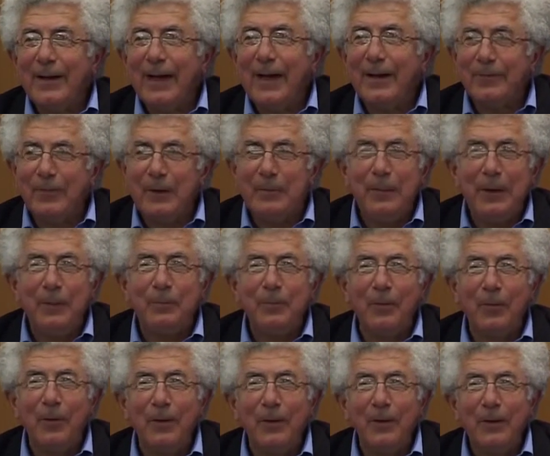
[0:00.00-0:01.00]
Every
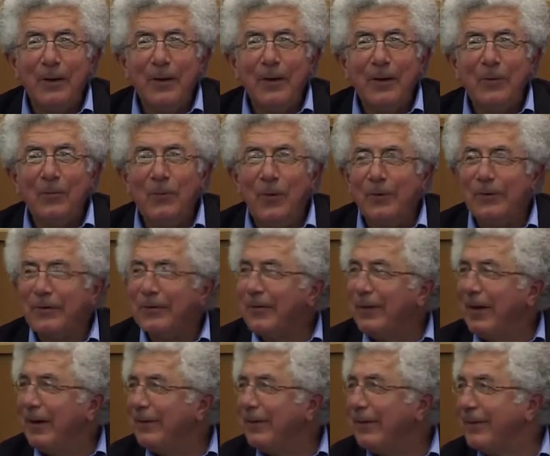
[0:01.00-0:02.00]
people wants to
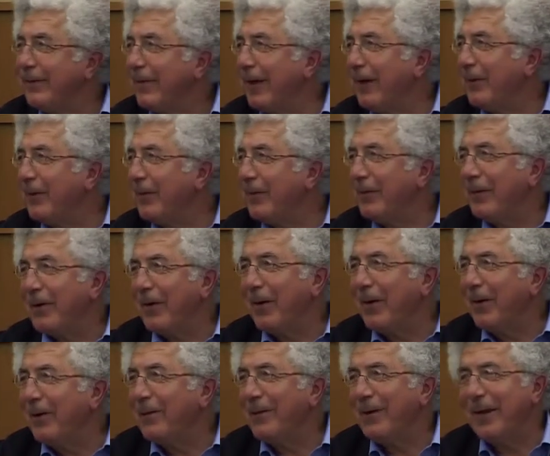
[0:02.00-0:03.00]
have a state of their
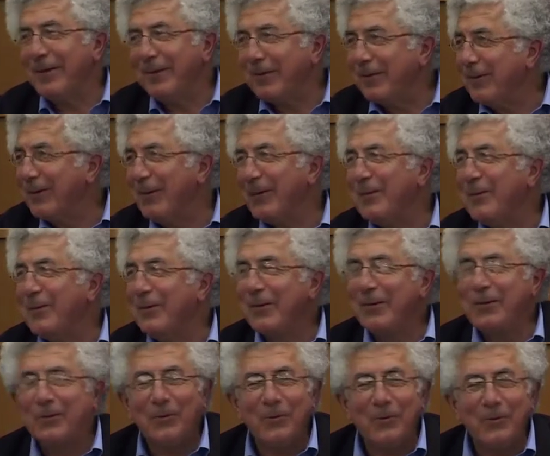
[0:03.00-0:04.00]
own, and so do
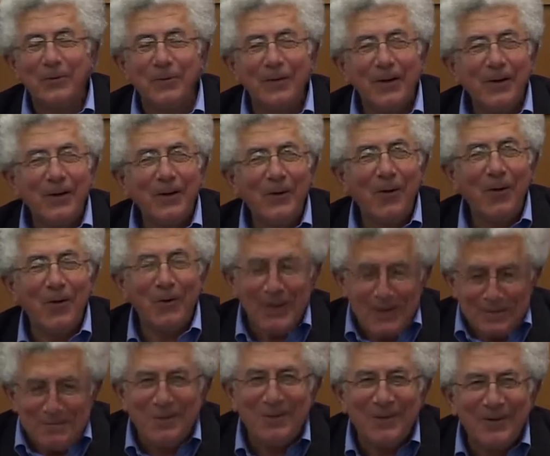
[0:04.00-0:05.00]
the Jews,
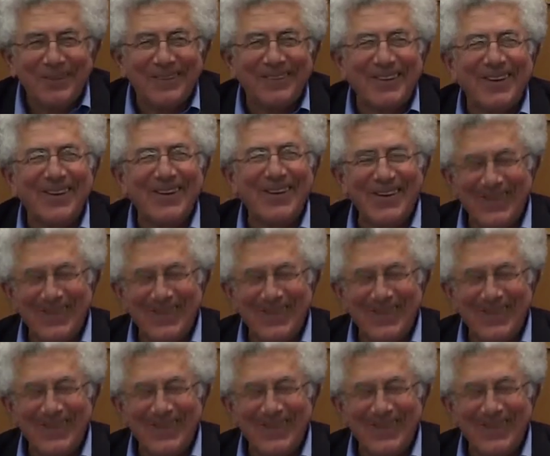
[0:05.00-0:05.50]
only more so.